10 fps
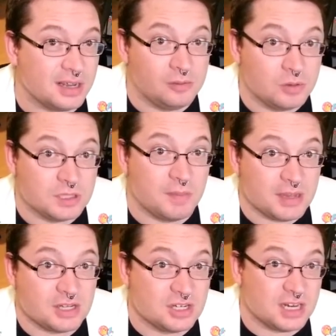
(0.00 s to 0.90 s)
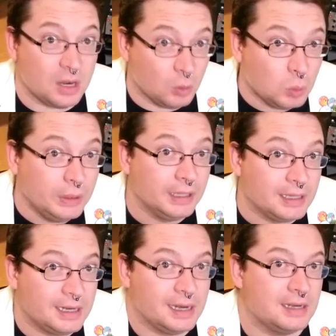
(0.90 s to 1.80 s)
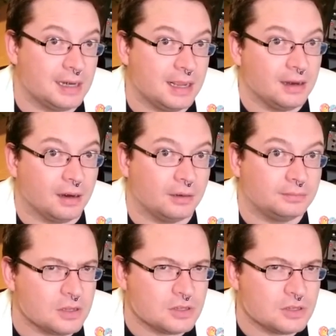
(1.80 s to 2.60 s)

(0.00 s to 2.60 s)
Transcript: and was a message that I really needed to hear.